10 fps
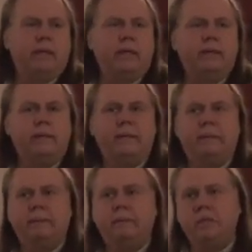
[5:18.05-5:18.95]

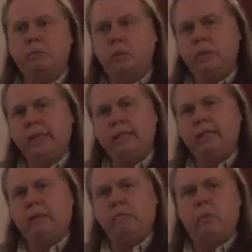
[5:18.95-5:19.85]
You're supposed to get
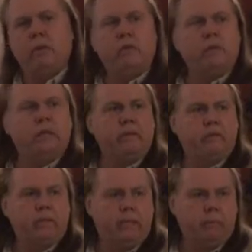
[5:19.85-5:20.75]
10 points to get
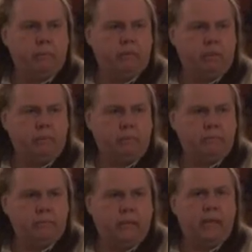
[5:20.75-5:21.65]
your championship,
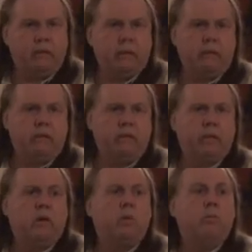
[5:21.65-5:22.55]
and a thing they
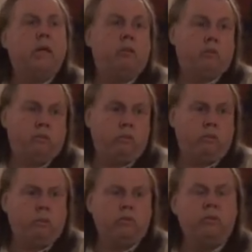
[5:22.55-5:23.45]
call majors,
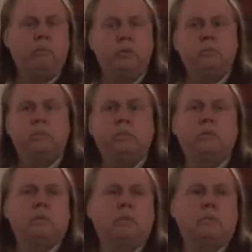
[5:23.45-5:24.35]
which is a multiple
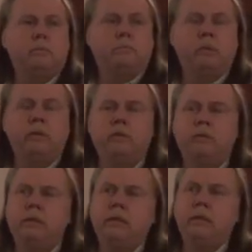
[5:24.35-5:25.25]

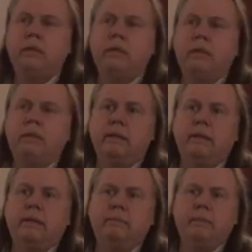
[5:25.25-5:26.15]
points.
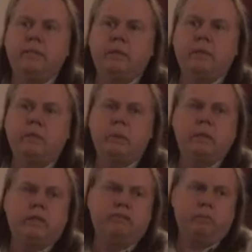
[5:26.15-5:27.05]
My dog won
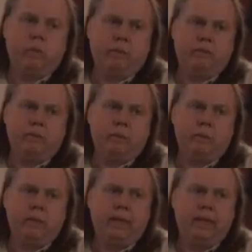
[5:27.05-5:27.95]
11 points in
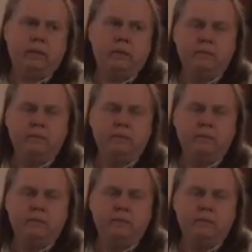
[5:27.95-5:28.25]
one weekend